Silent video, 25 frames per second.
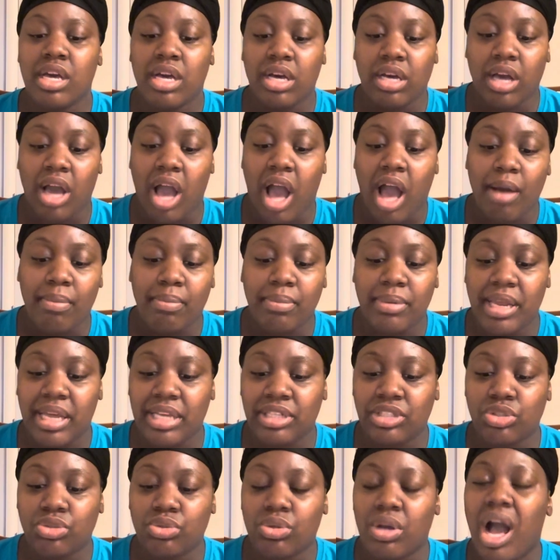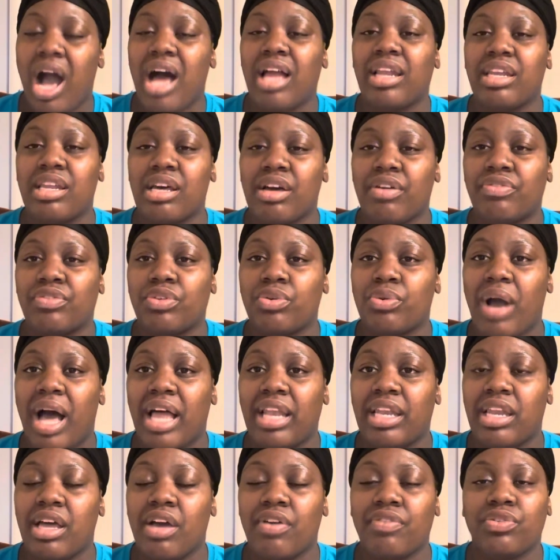God bless you. God love you. I
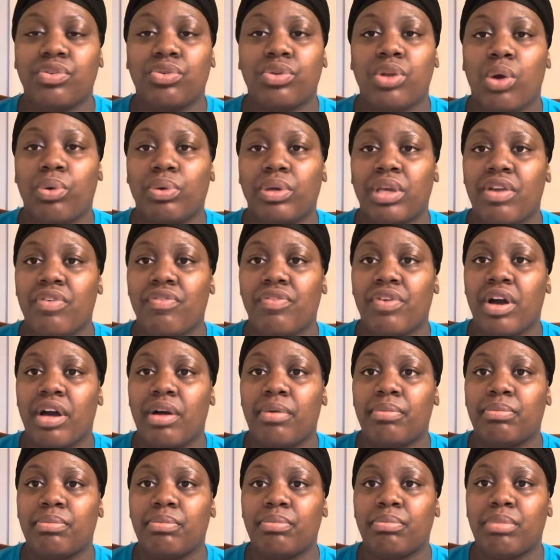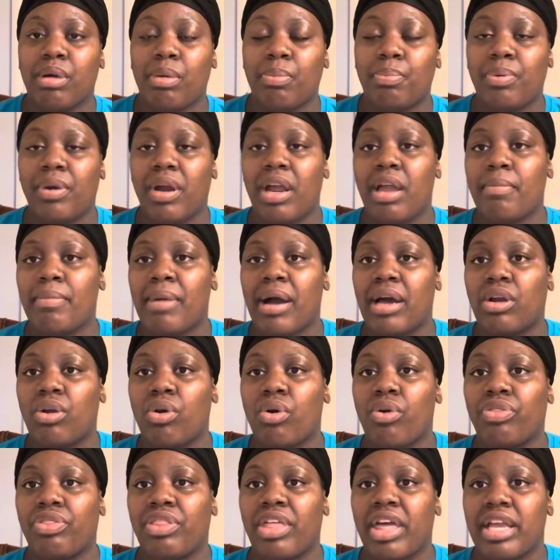love you. Don't give up. But pray about
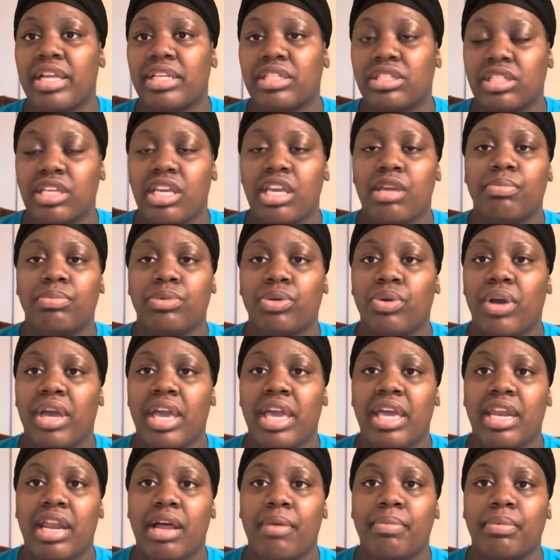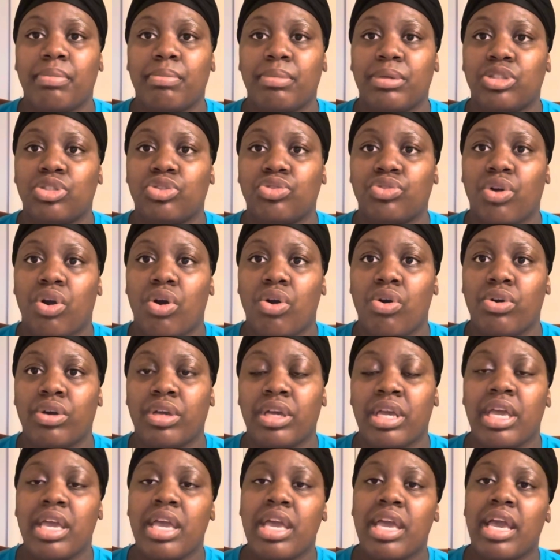all things. Keep your head up and be strong.
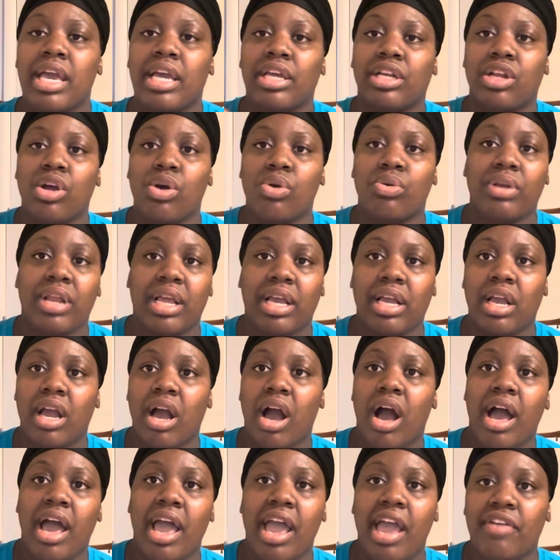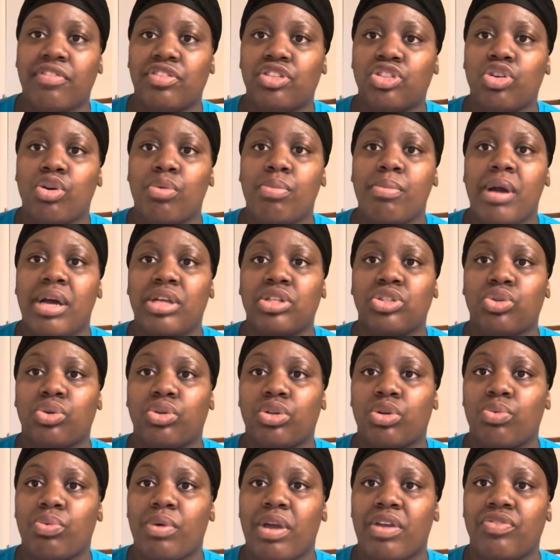And know that God has so much on
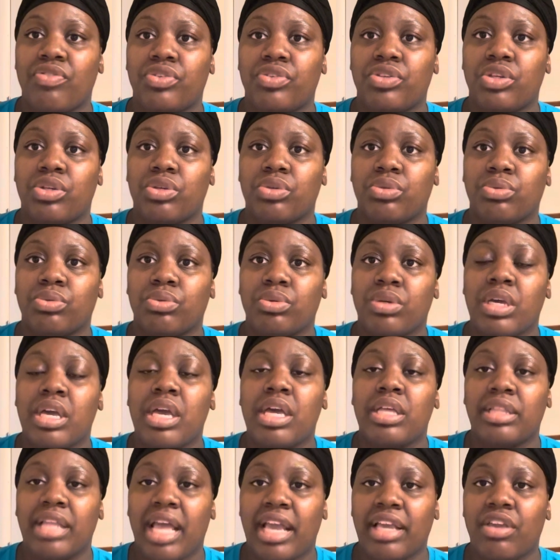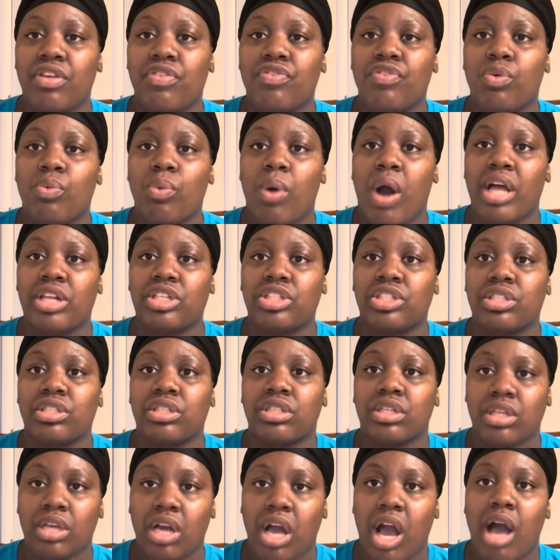the way you. Thank you for watching.
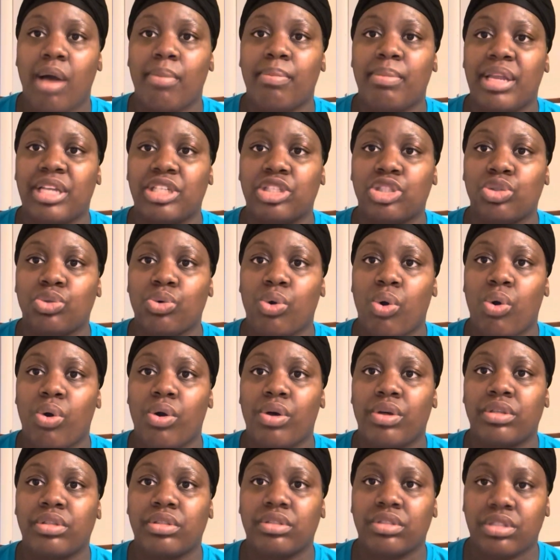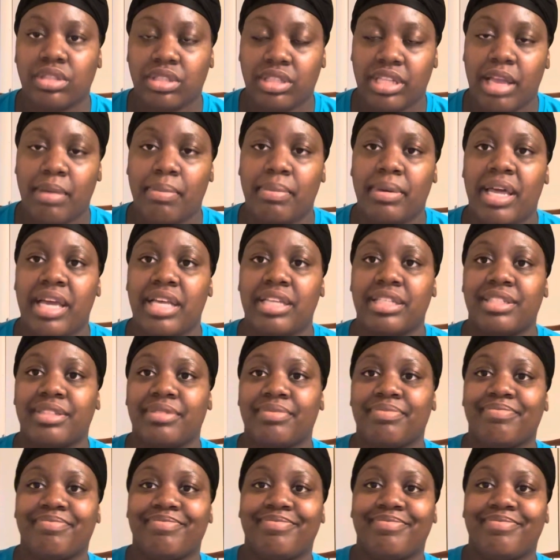God bless you all. Stay blessed.